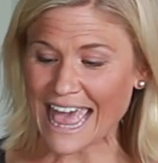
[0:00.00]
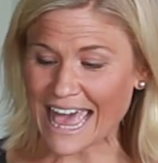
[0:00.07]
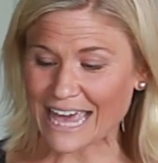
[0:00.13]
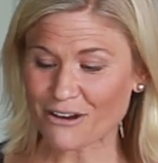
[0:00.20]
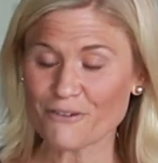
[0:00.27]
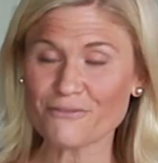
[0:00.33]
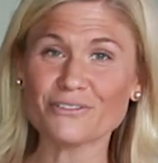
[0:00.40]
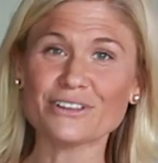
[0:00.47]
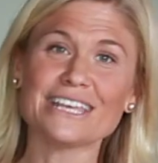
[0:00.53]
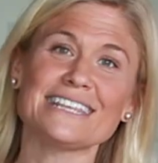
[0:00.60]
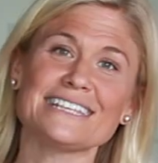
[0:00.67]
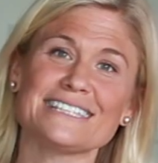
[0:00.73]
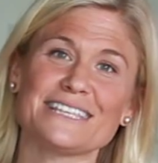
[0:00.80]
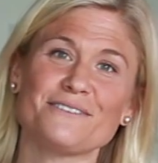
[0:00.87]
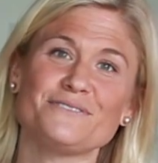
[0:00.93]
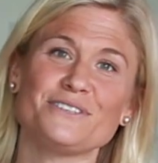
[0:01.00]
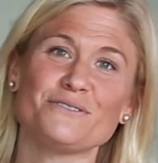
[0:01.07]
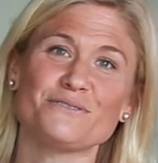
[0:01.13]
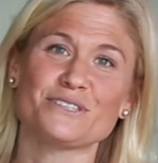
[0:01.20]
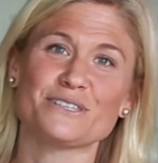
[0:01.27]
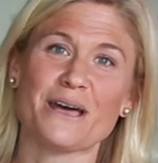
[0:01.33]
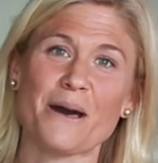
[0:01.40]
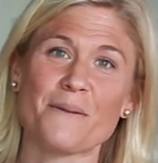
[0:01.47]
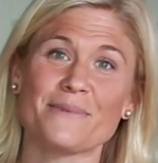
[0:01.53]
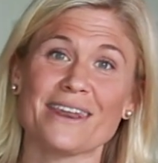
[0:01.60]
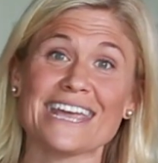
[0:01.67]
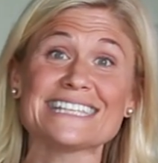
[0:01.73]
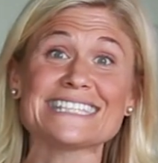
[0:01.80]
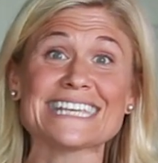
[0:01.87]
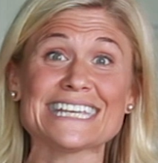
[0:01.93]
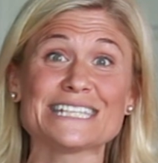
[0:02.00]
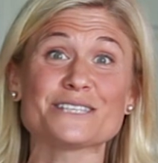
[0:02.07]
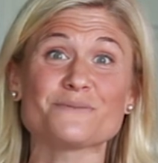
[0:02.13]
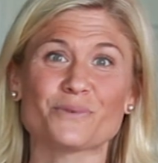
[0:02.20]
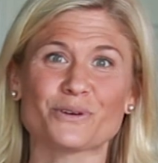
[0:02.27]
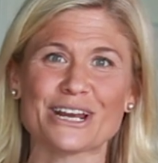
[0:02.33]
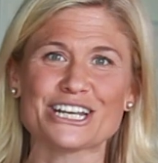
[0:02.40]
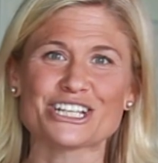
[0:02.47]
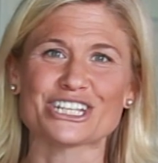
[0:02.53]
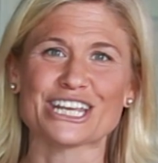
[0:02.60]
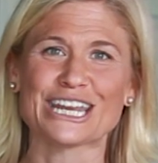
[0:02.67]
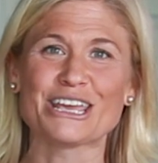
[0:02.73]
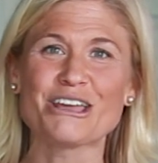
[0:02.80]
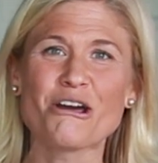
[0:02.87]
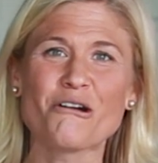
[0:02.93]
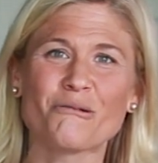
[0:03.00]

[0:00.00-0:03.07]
and hopefully this gives you some nice inspiration